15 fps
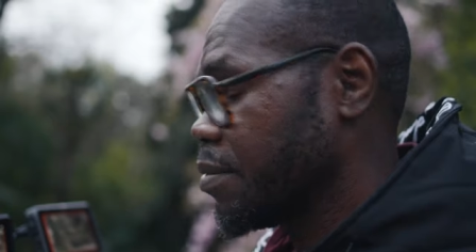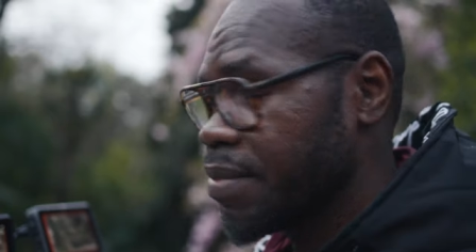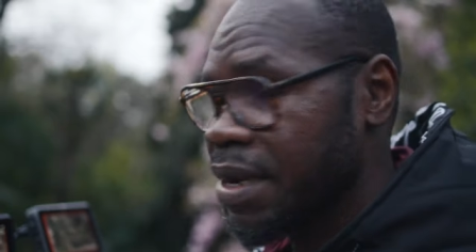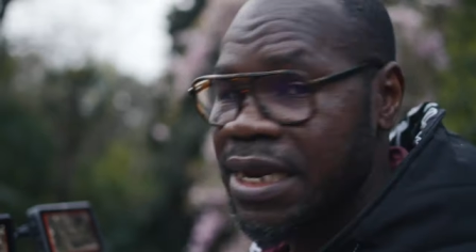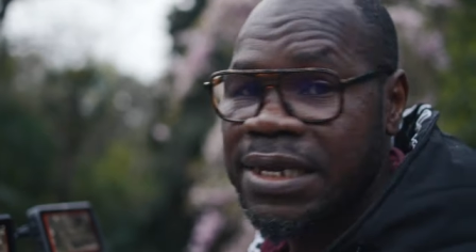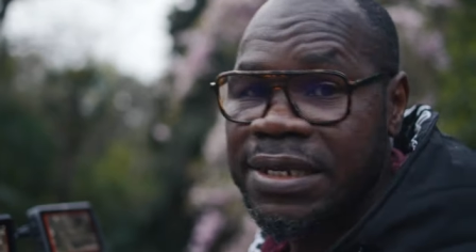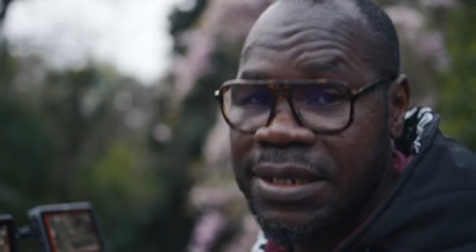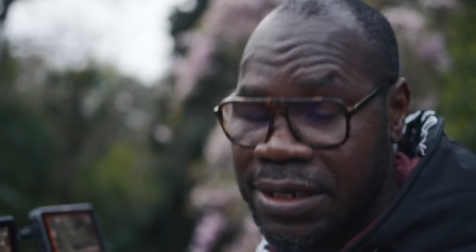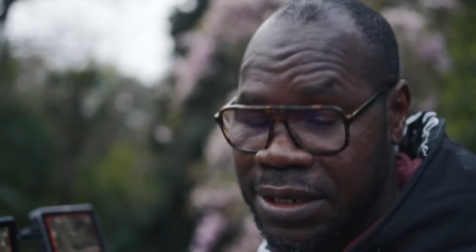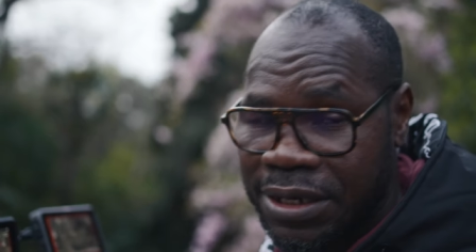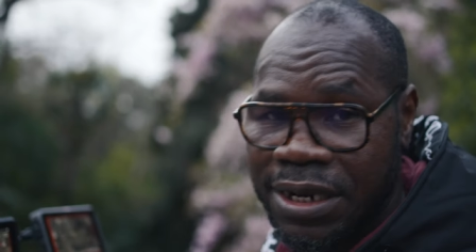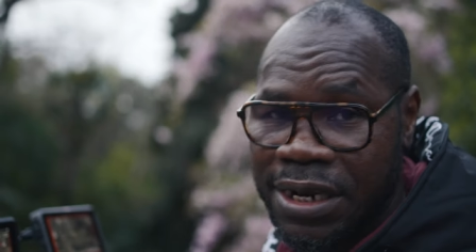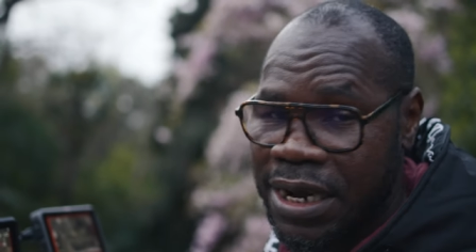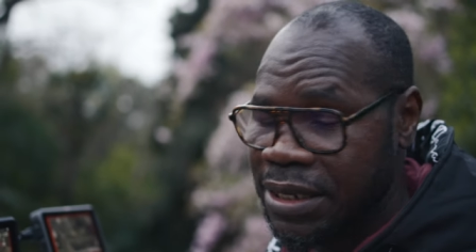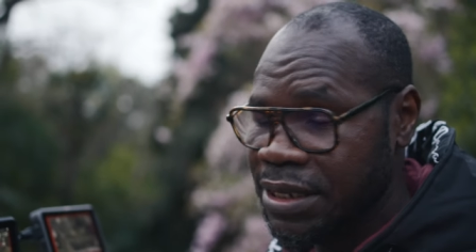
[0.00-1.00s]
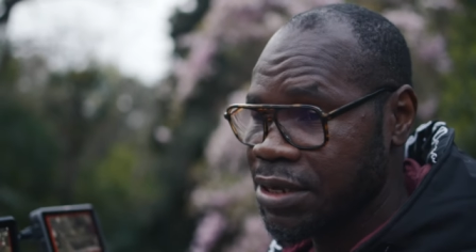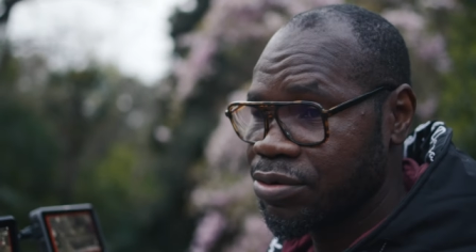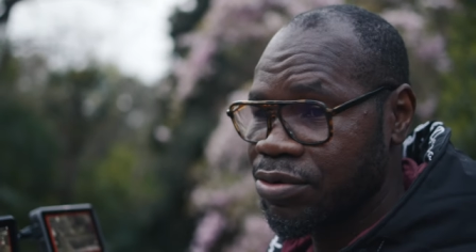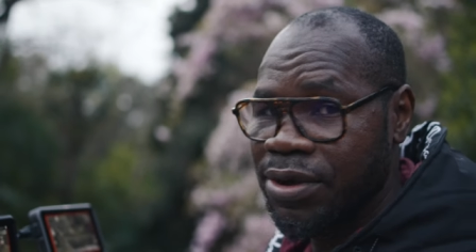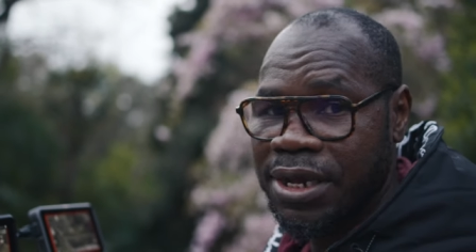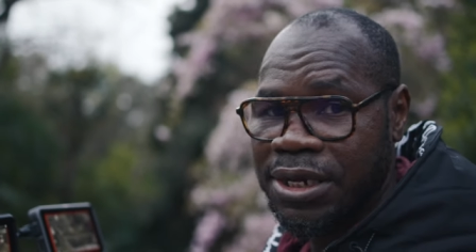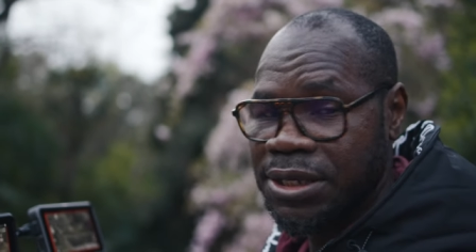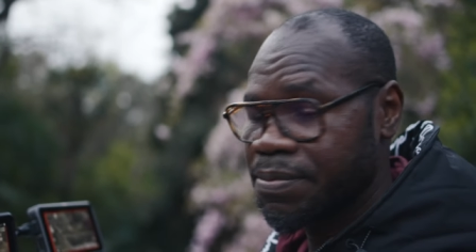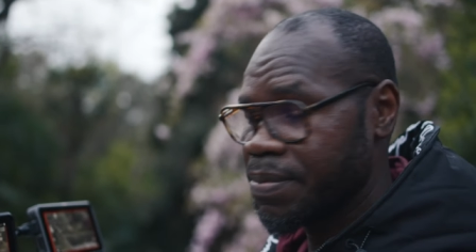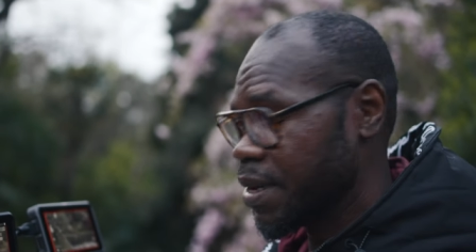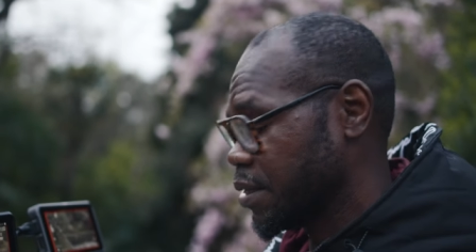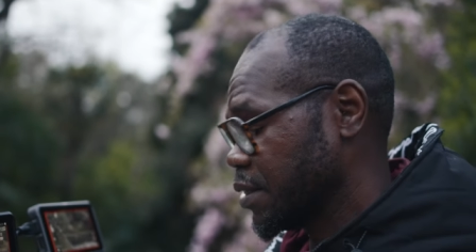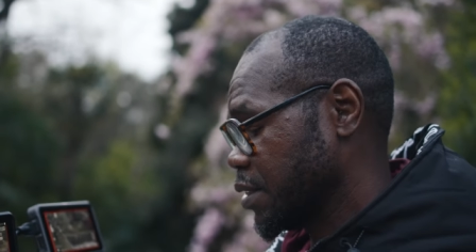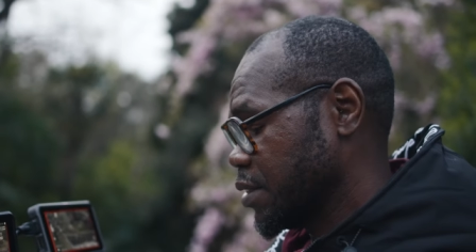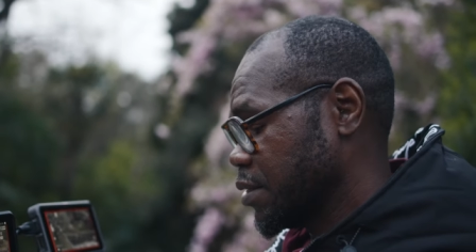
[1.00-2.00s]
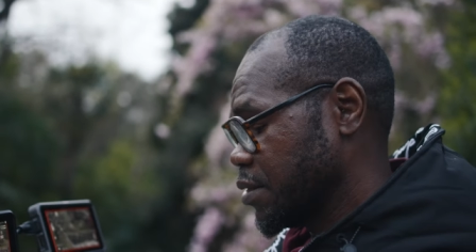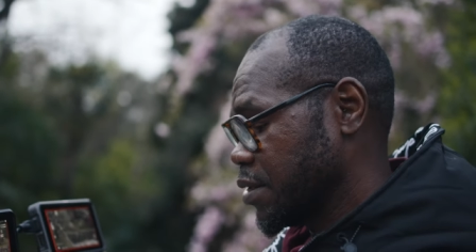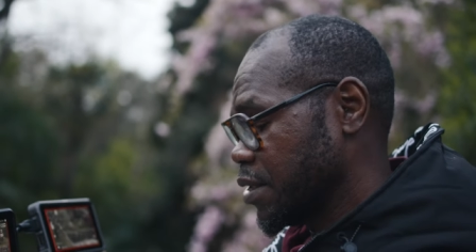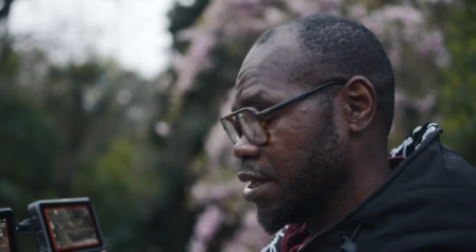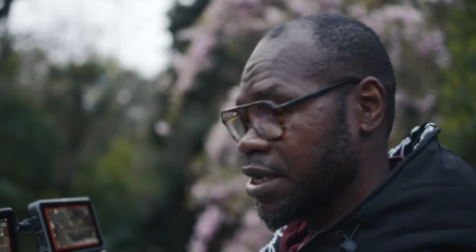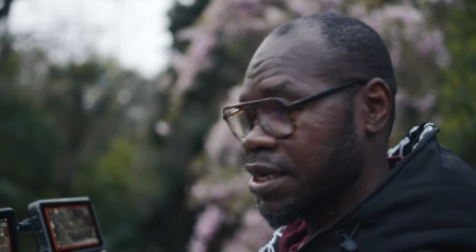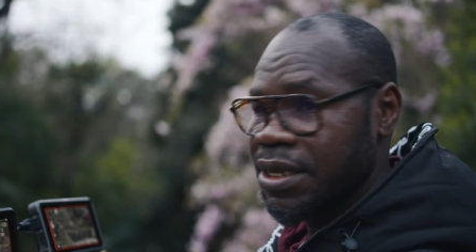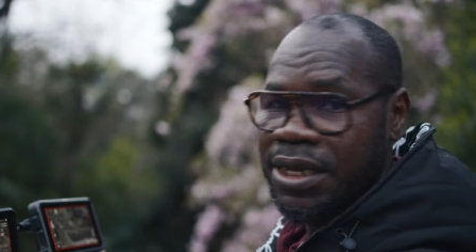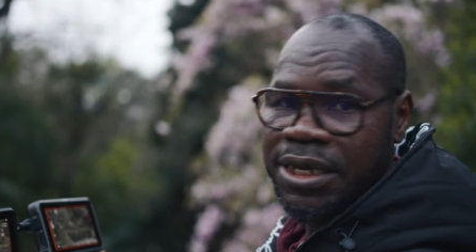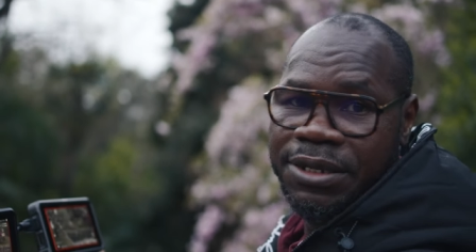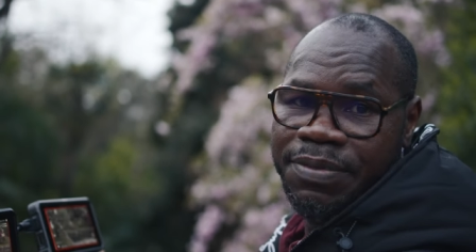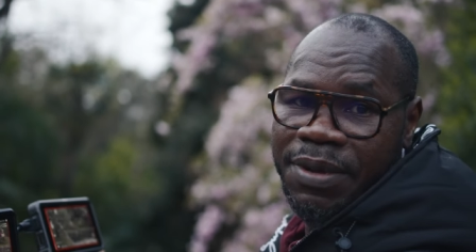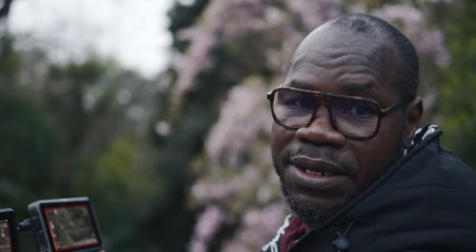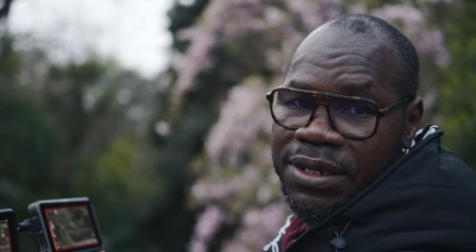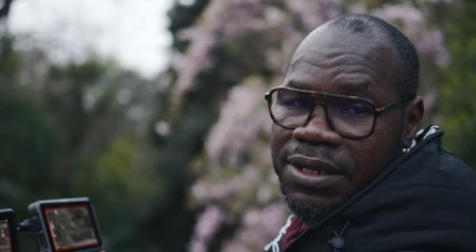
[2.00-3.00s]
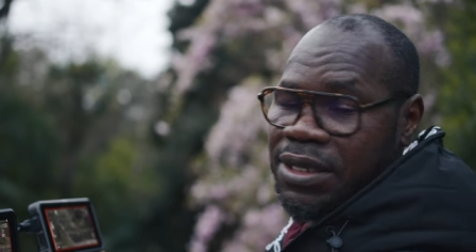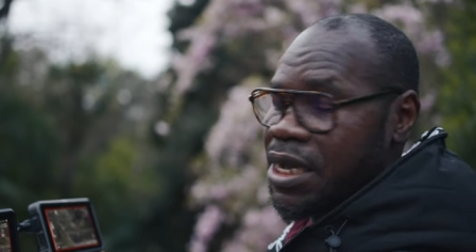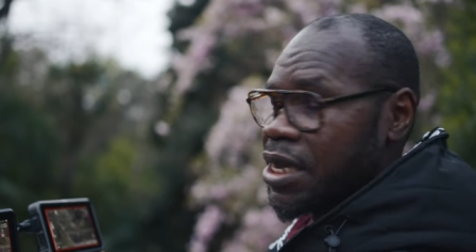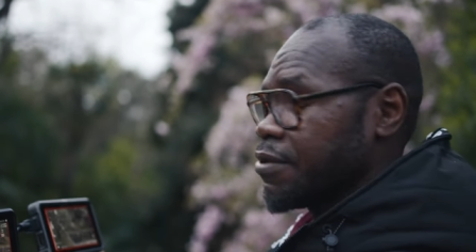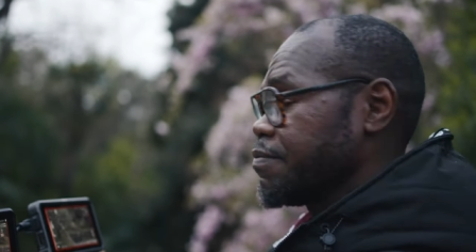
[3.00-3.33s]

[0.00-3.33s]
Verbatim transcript: But it's really, I did not expect it, uh, expected that.